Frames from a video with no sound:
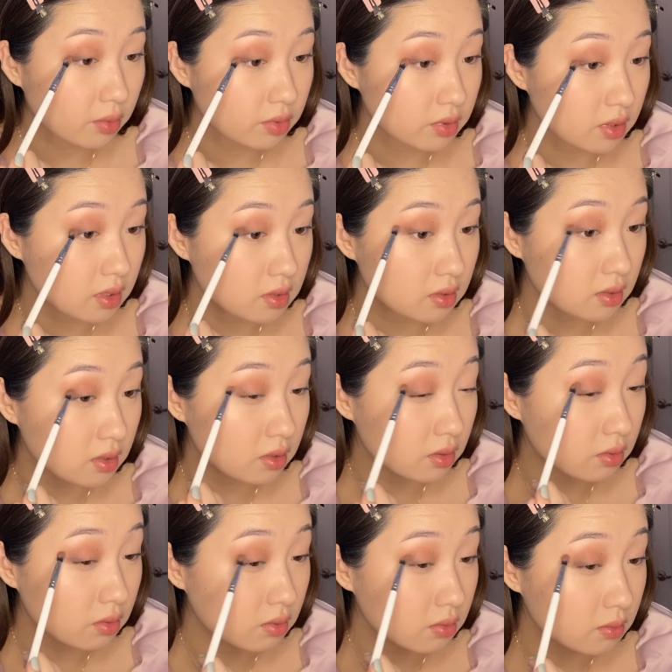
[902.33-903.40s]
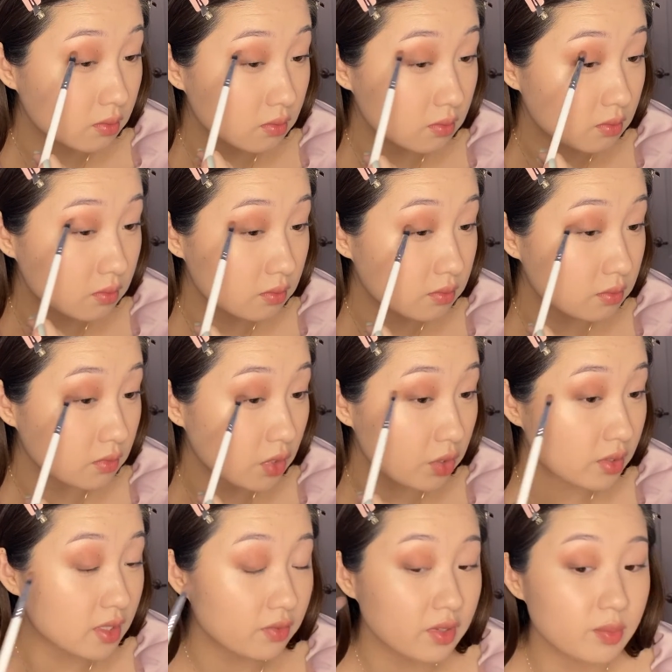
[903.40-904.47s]
really easily though. You
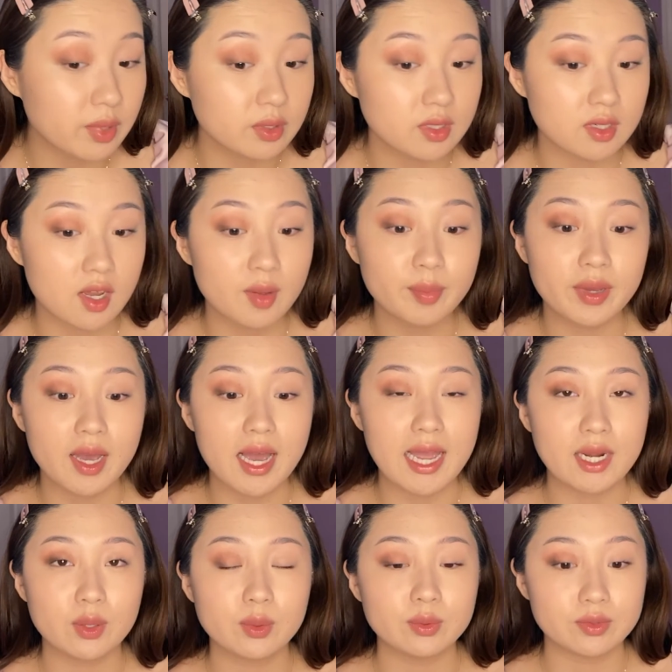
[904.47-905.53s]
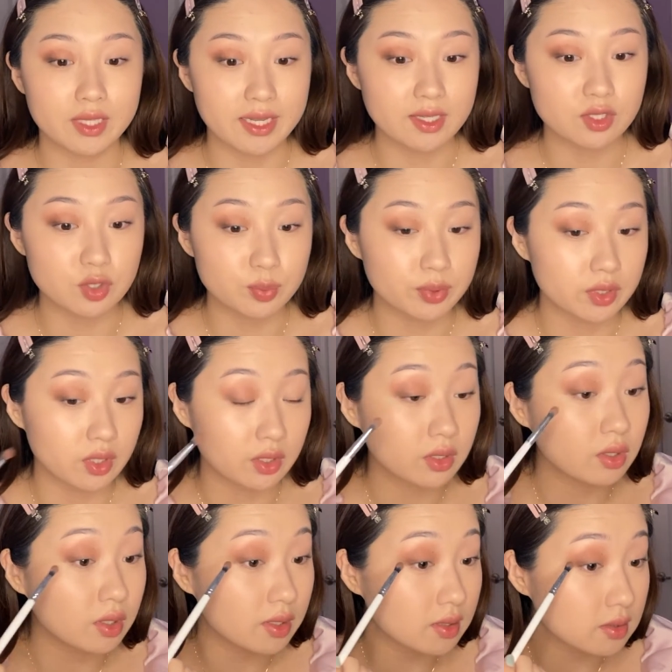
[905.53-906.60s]
can definitely build it up, but I don't like super dark
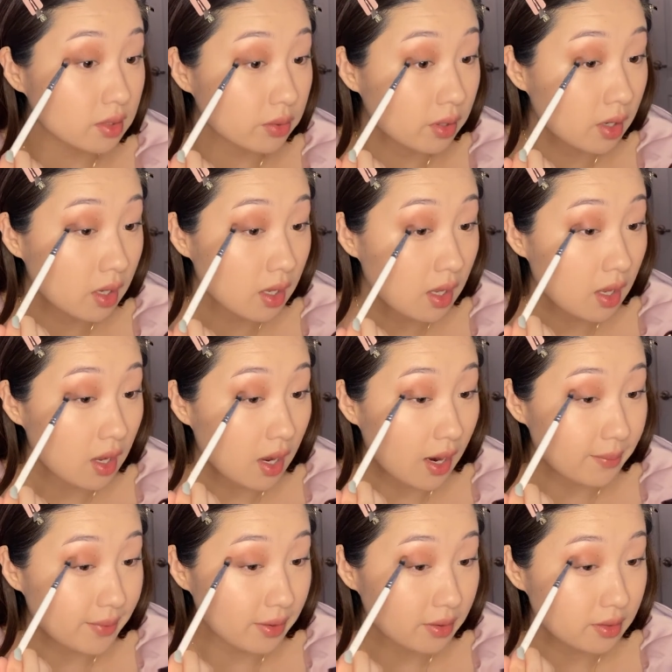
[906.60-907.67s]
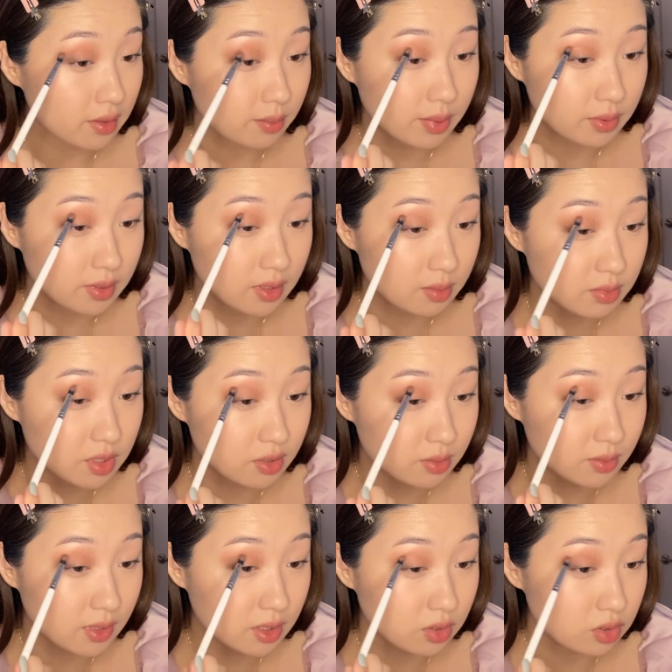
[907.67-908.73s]
looks, so I'm not gonna build it up too
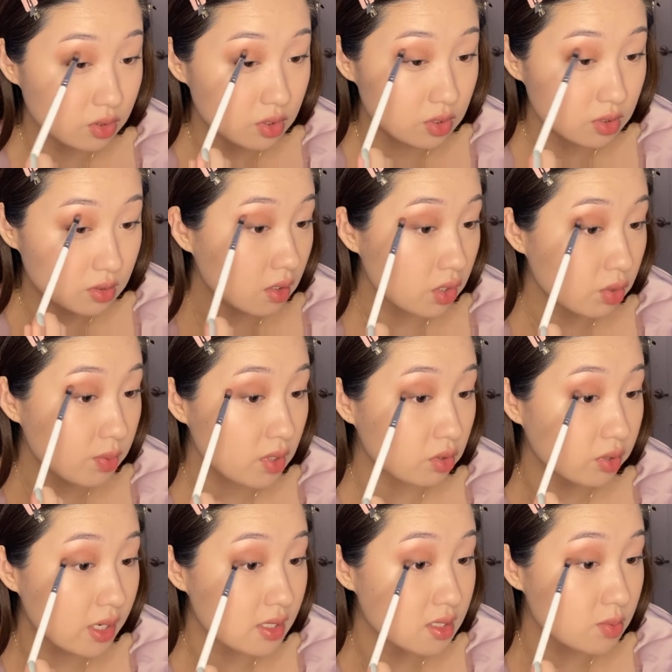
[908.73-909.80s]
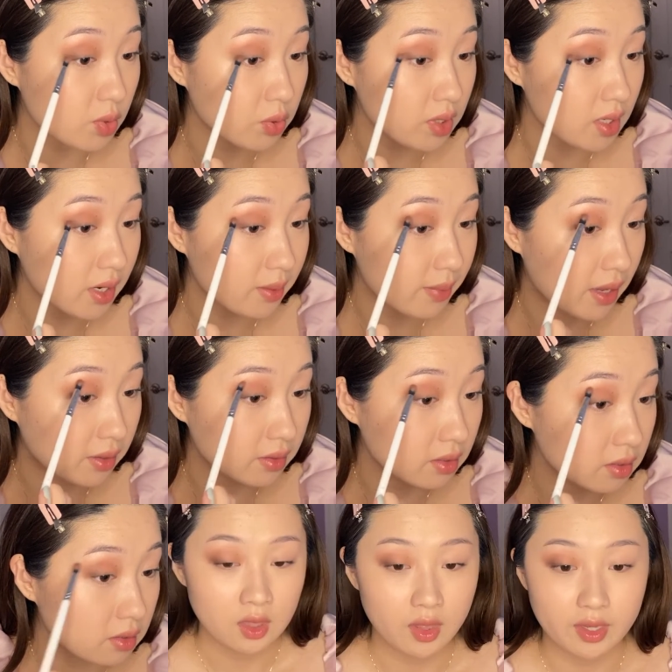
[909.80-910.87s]
much. This would be a great smoky eye
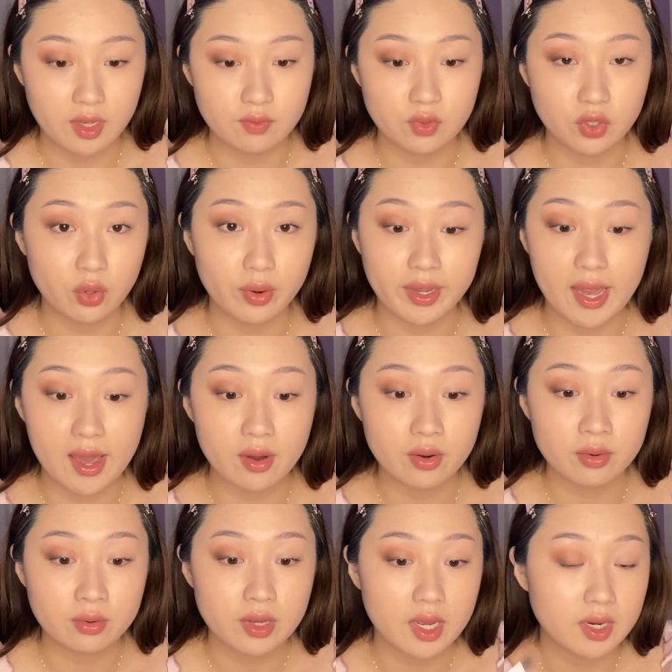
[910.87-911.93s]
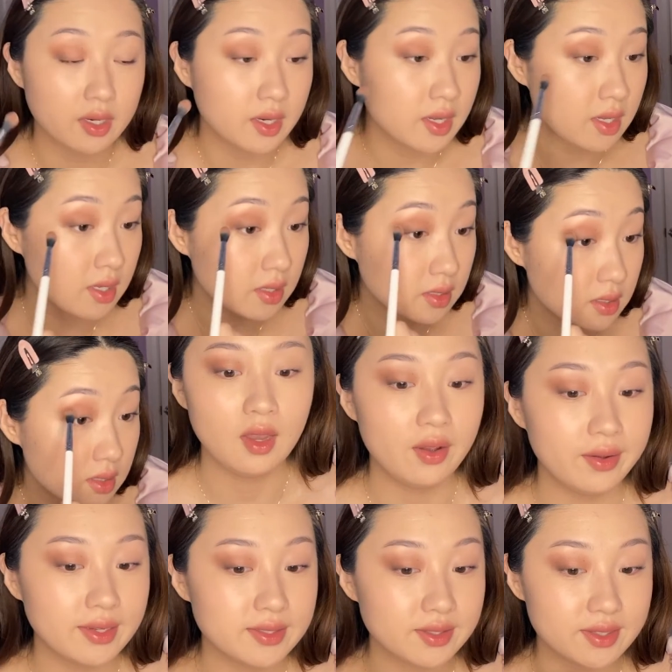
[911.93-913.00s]
palette. Like if you're going out at night.
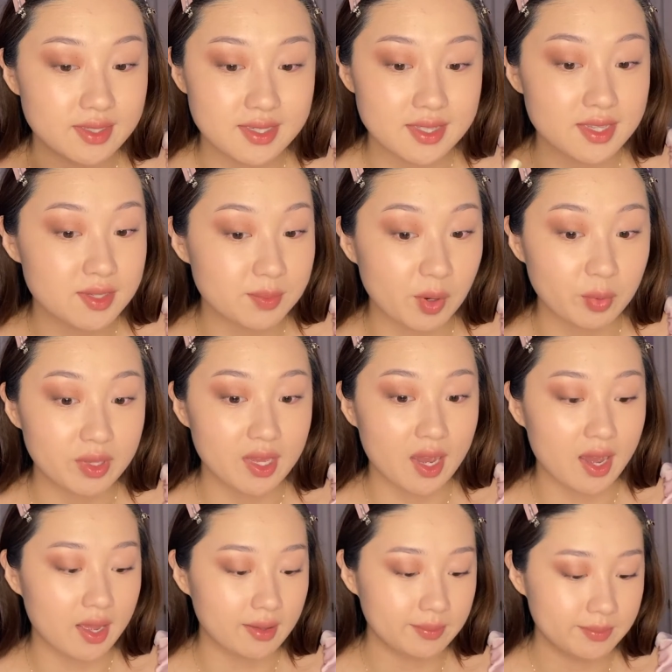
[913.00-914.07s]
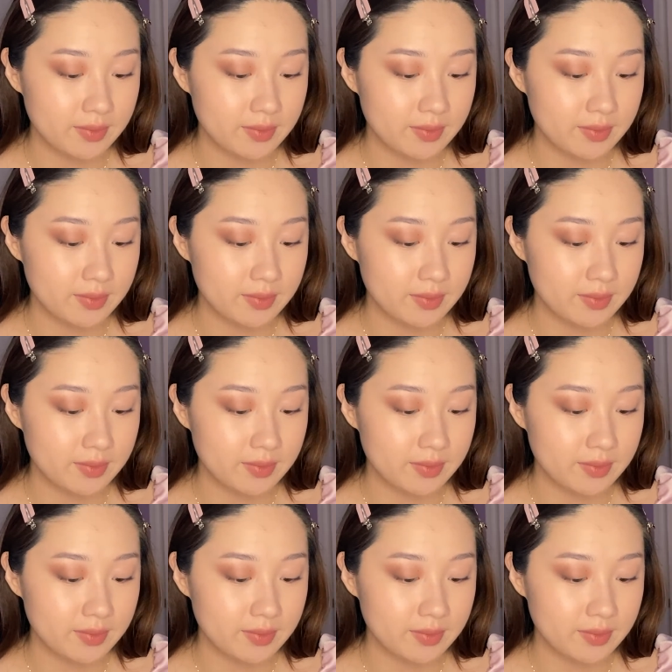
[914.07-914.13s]
Okay, so this is the smoky eye.